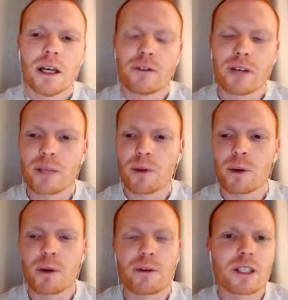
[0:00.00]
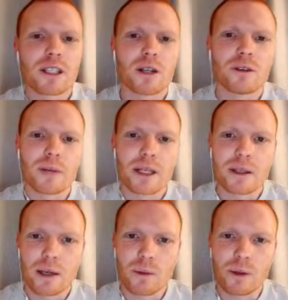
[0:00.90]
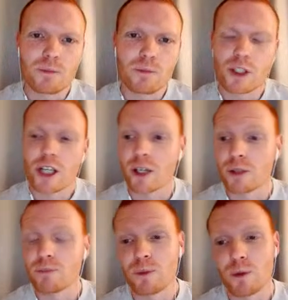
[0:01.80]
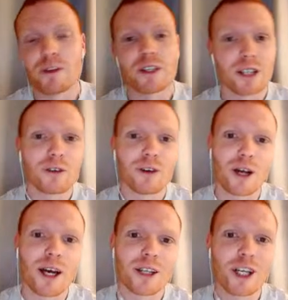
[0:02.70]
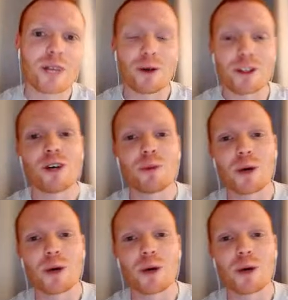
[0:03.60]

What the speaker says: And finally, Bobby, with yourself, I mean, we chatted with yourself, chatting about yourself.